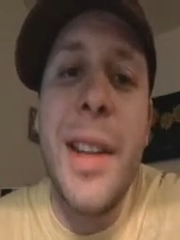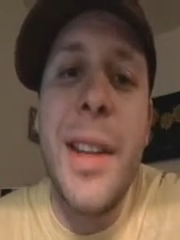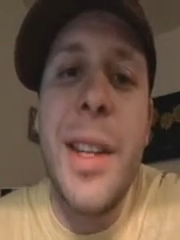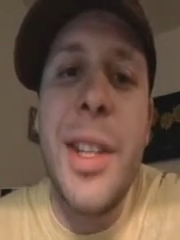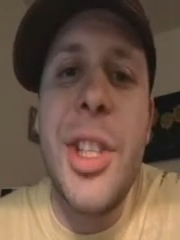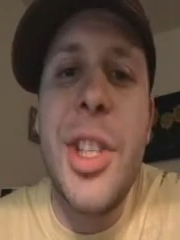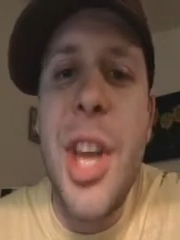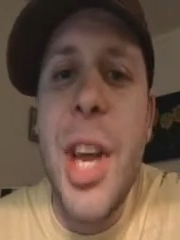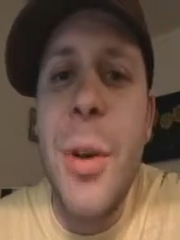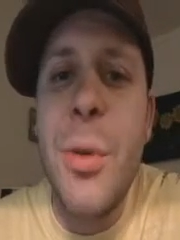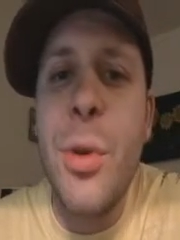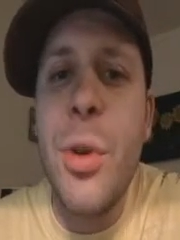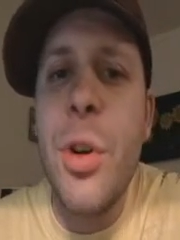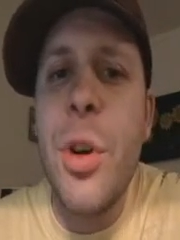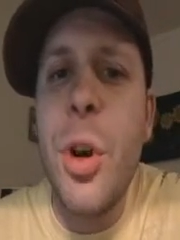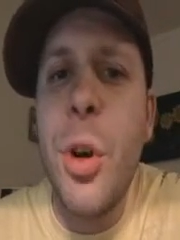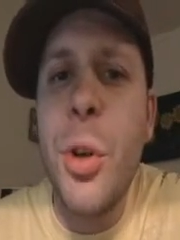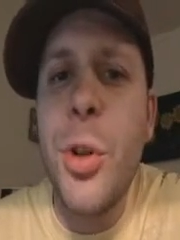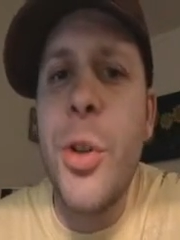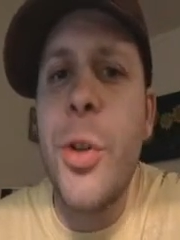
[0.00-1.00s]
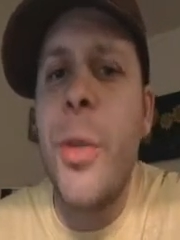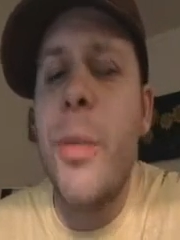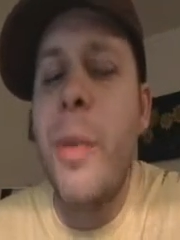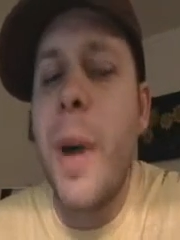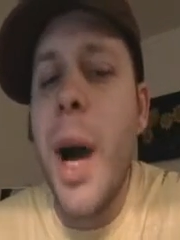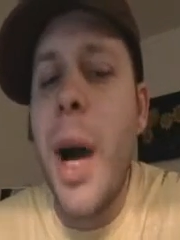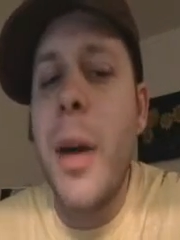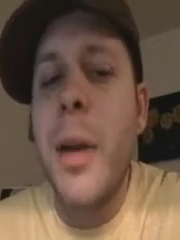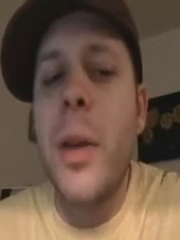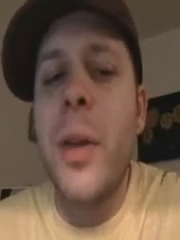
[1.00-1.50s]
the general cultural
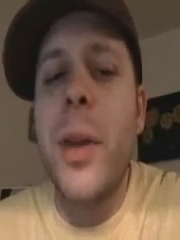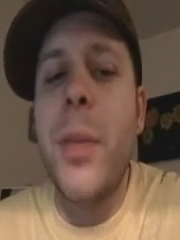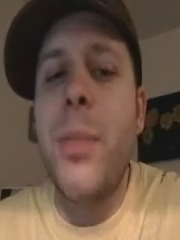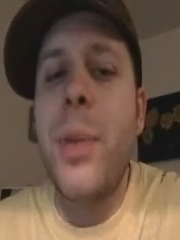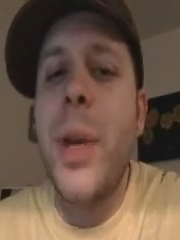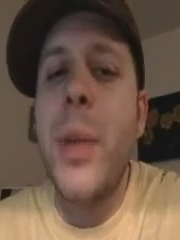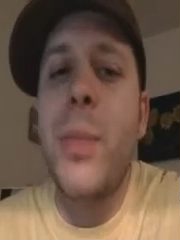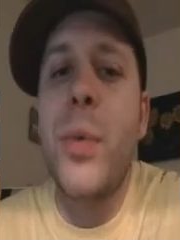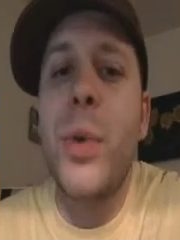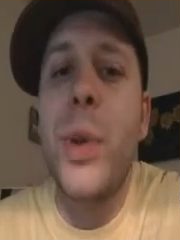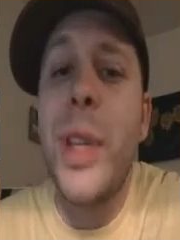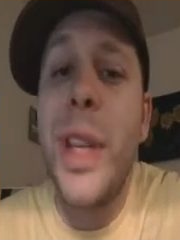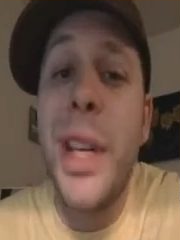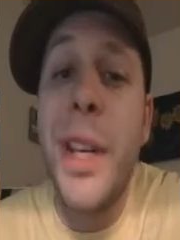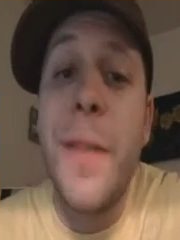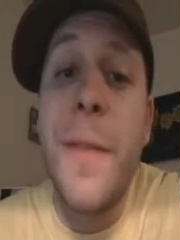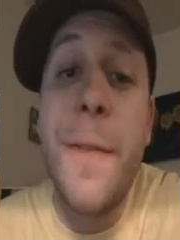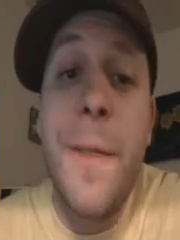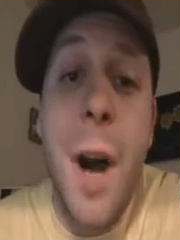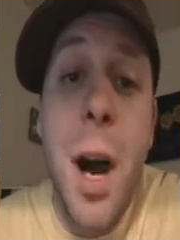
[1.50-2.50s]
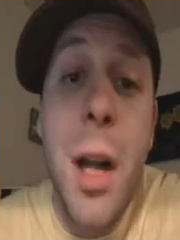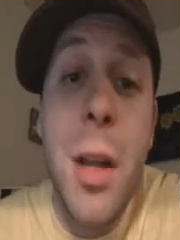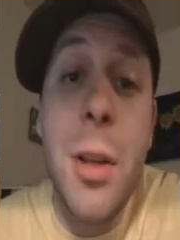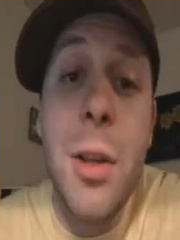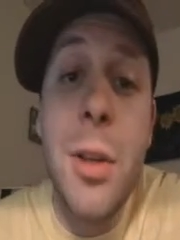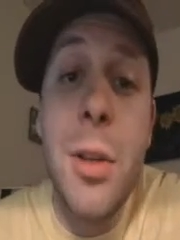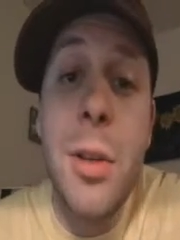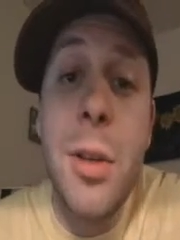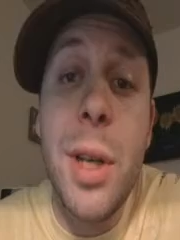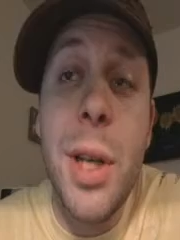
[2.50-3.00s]
model that people would need to
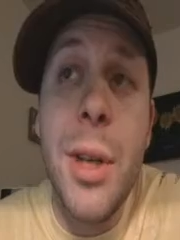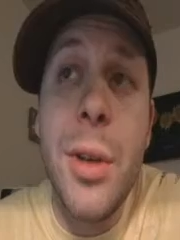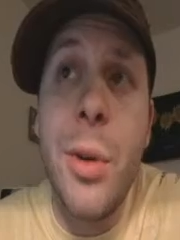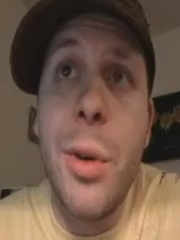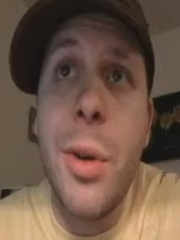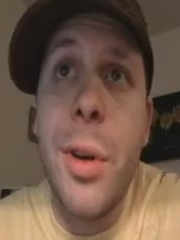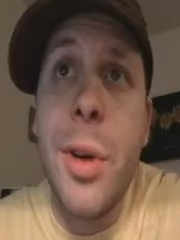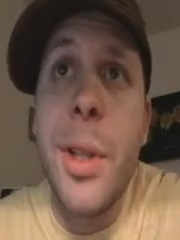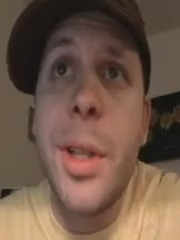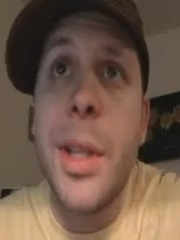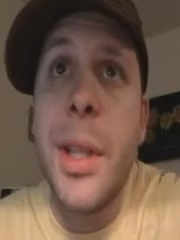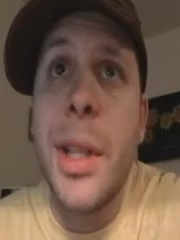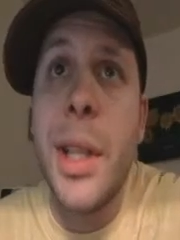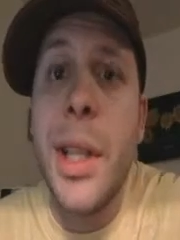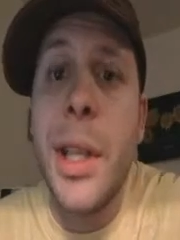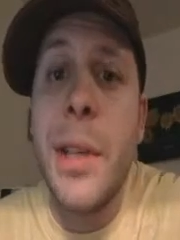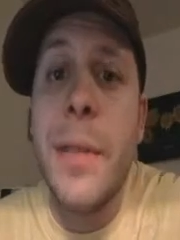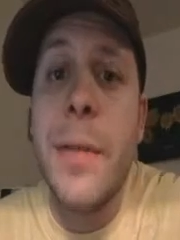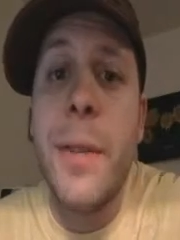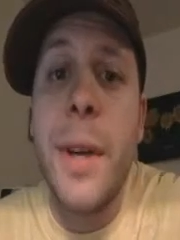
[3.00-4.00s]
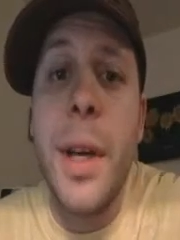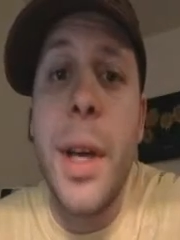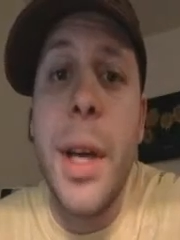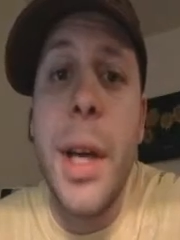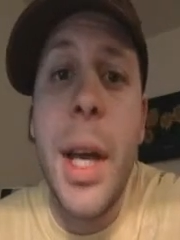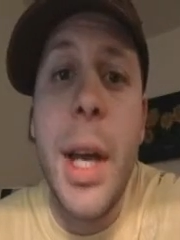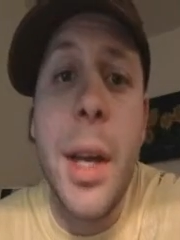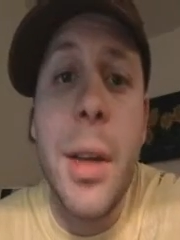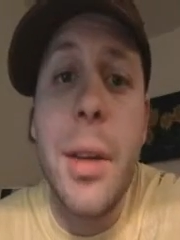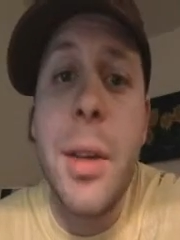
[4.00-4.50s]
follow in order to live a
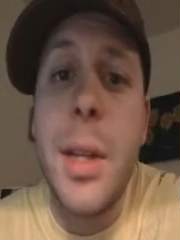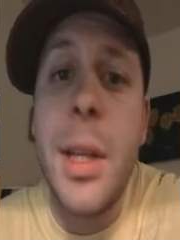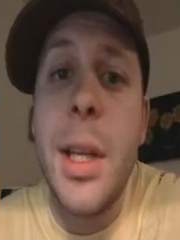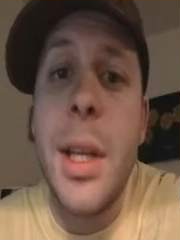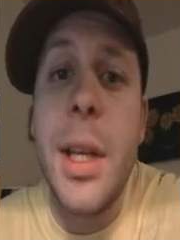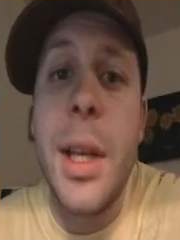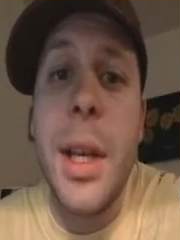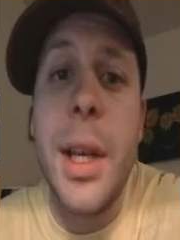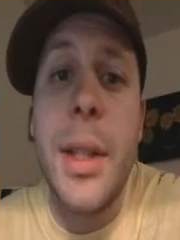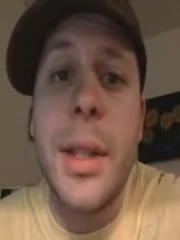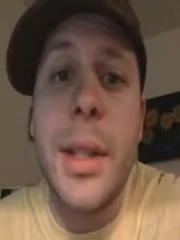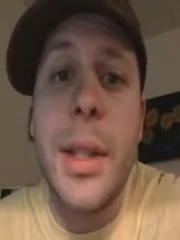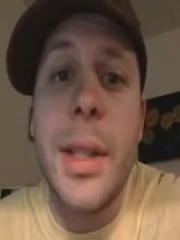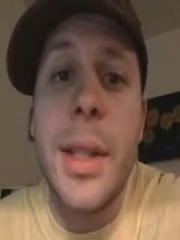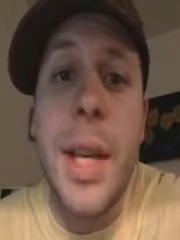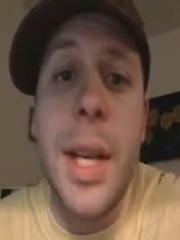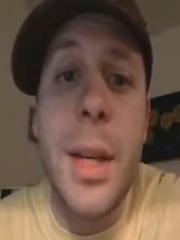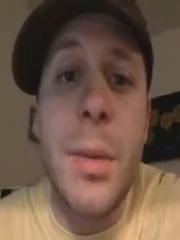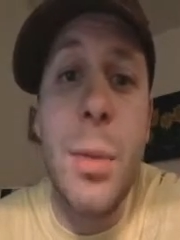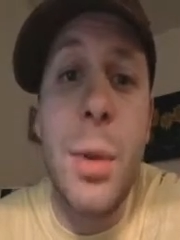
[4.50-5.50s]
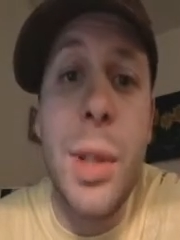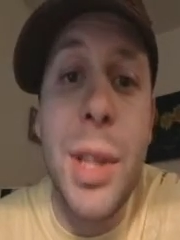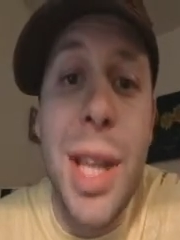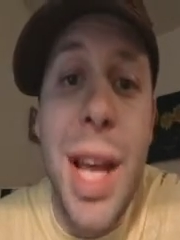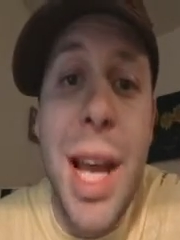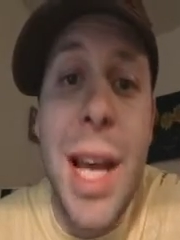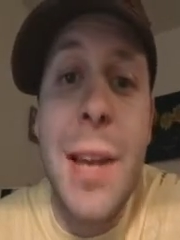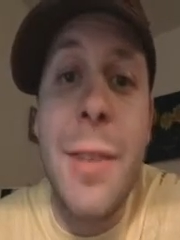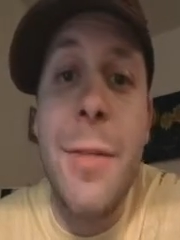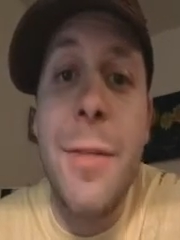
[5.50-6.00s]
healthy and sustainable
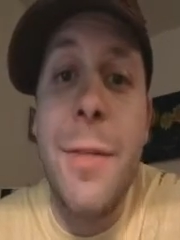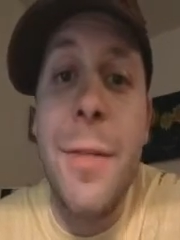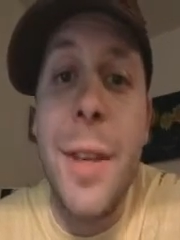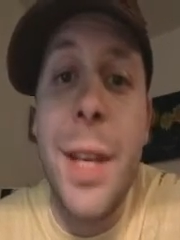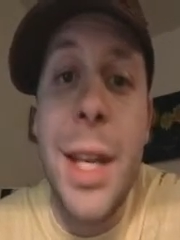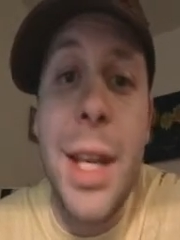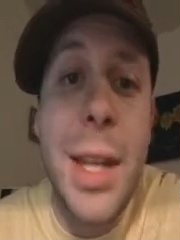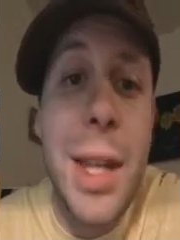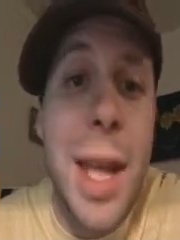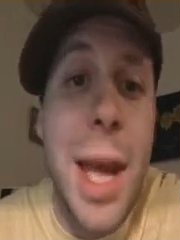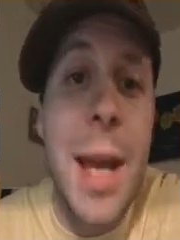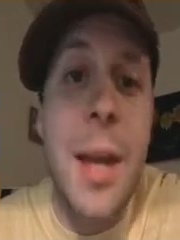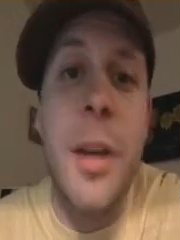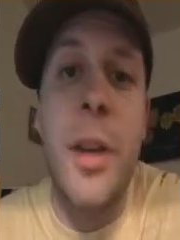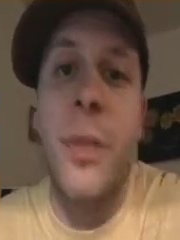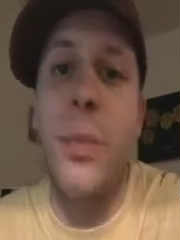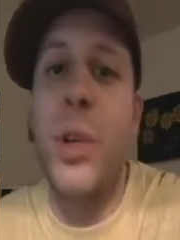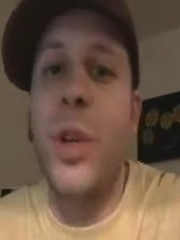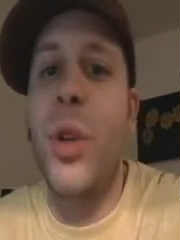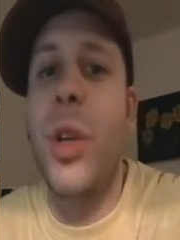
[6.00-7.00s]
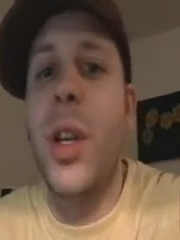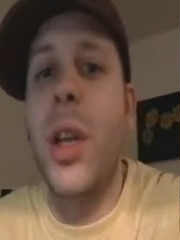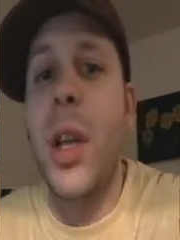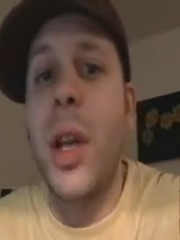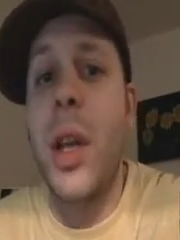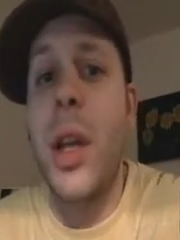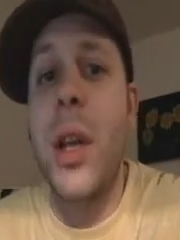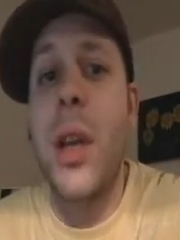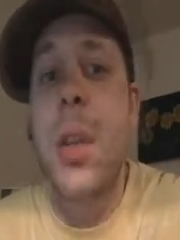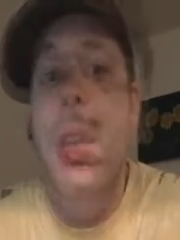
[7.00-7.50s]
life in that
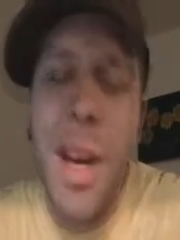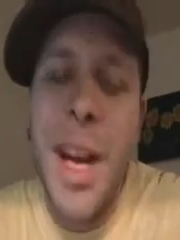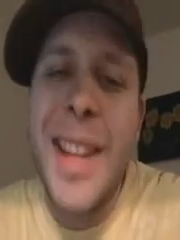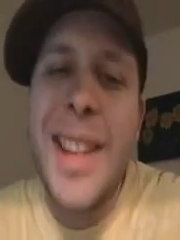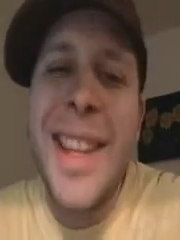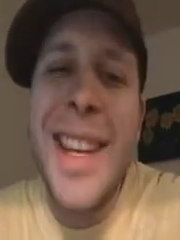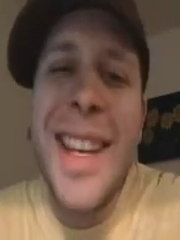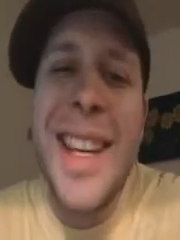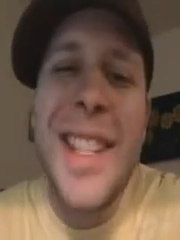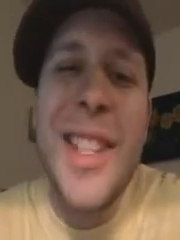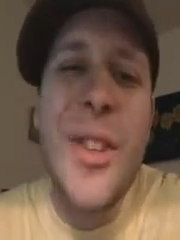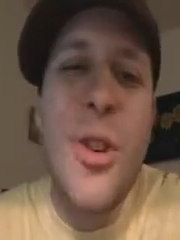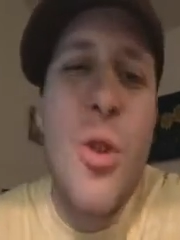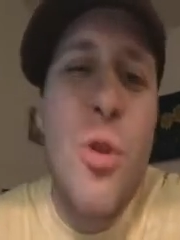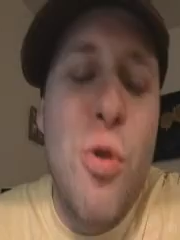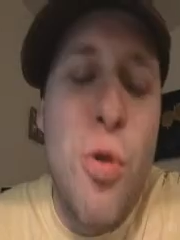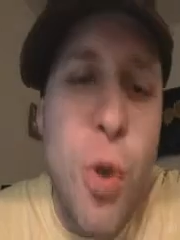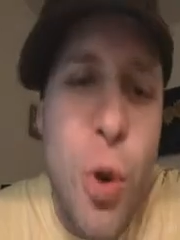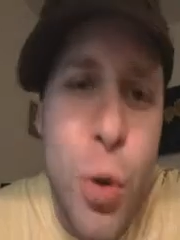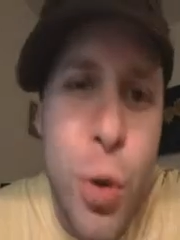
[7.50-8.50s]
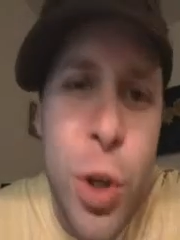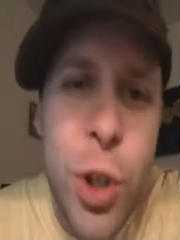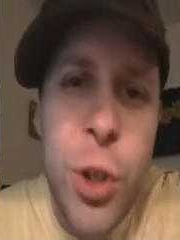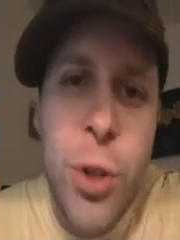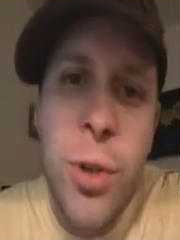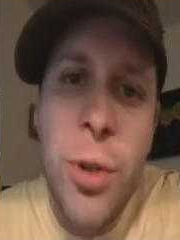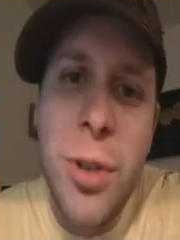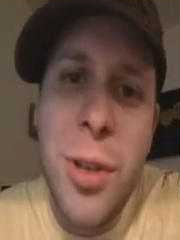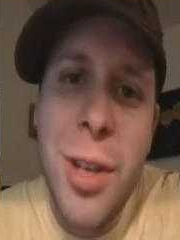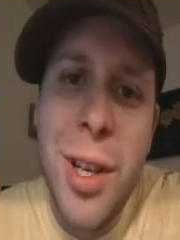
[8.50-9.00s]
community. I think it's
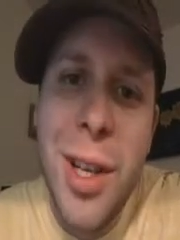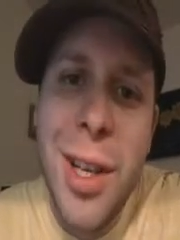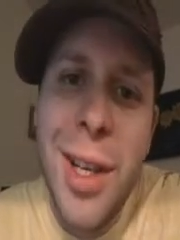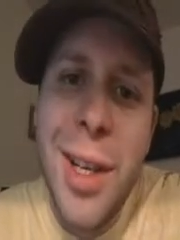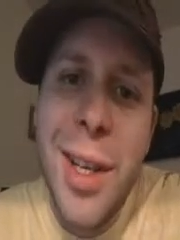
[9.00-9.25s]
crucial